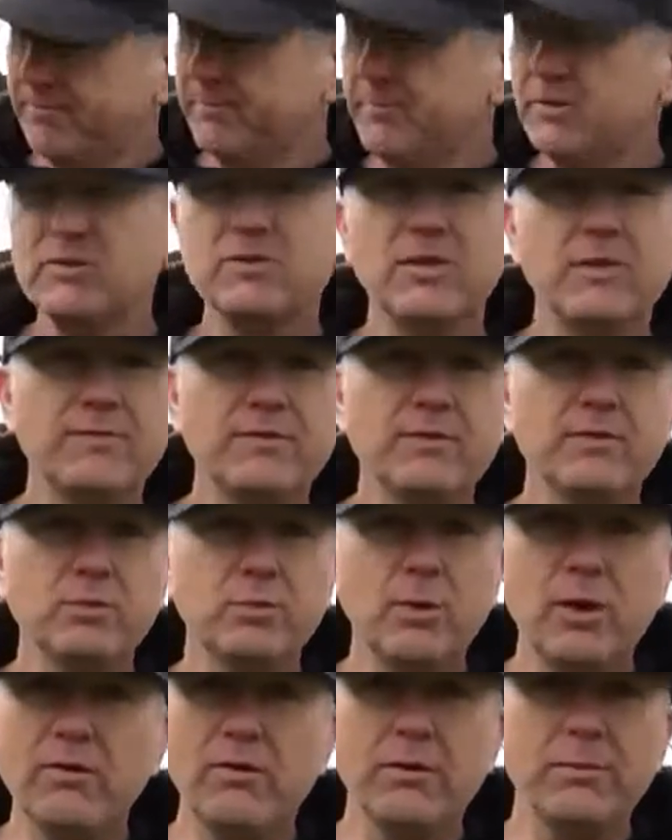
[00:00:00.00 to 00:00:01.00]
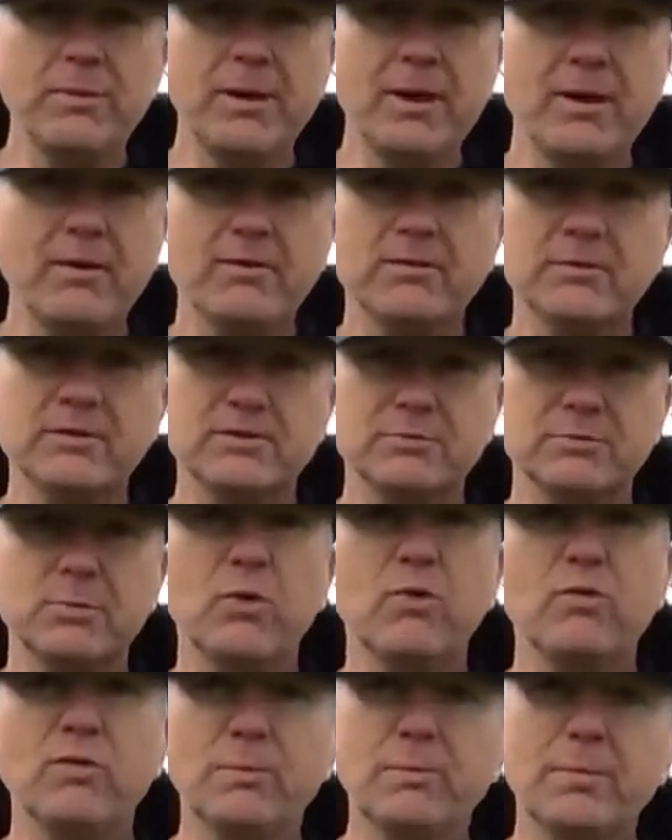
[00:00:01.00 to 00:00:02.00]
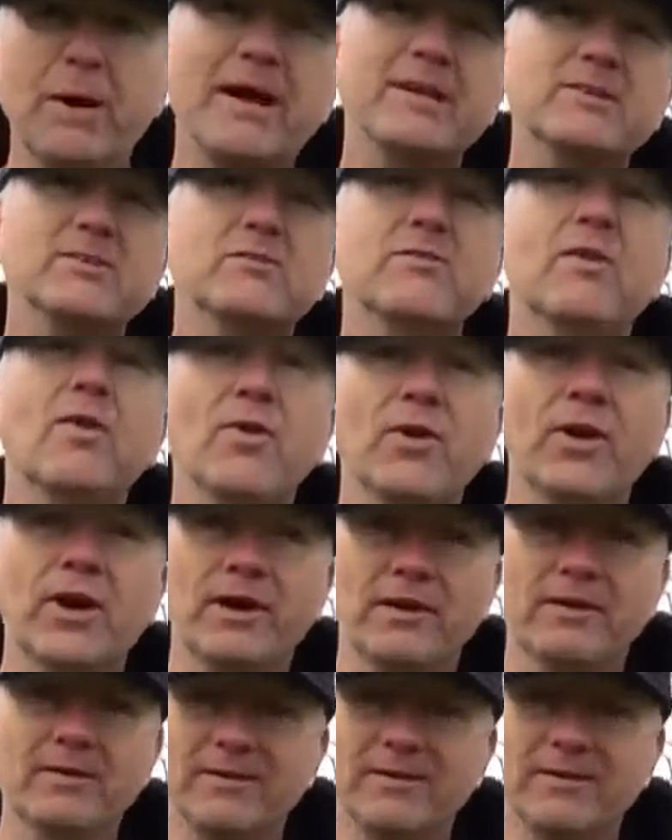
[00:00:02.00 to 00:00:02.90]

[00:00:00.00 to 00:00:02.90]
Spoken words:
There's nothing to worry about, it's more of a badge of honour,